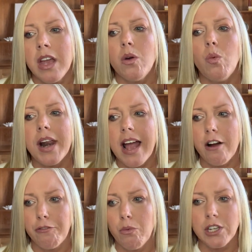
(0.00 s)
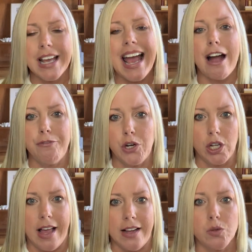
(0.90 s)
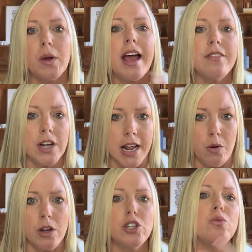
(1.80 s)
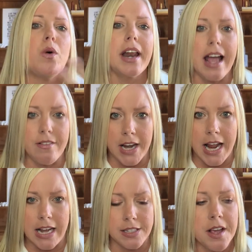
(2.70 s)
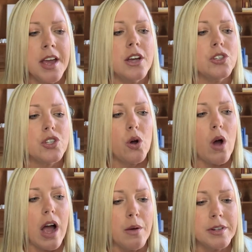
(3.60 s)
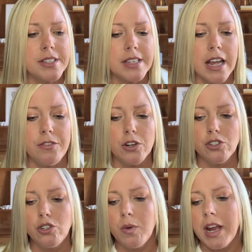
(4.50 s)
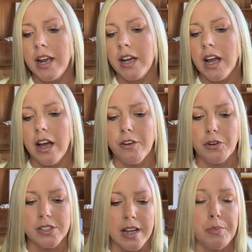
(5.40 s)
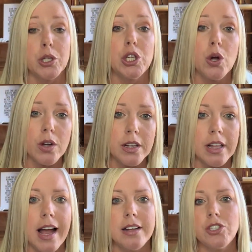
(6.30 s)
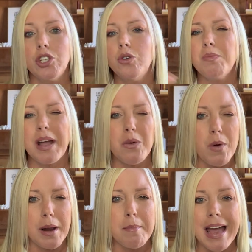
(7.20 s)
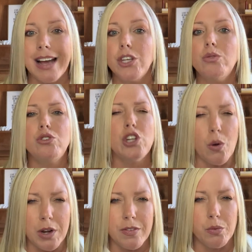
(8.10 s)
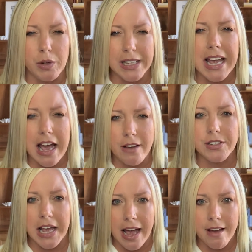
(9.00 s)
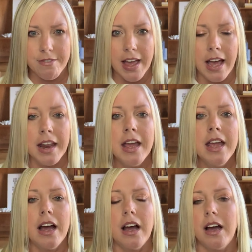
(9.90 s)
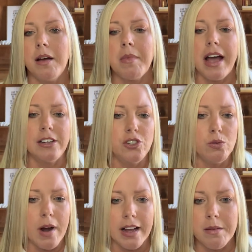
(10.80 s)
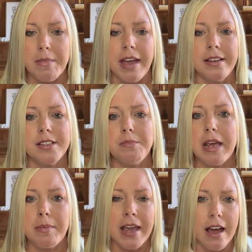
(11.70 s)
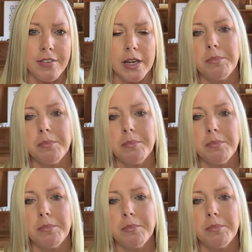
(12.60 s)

what to have for your class, what you want to have on hand. So I would say if you're doing, for example, a yoga class, you might want a mat. You don't even really have to have that. I do recommend maybe having a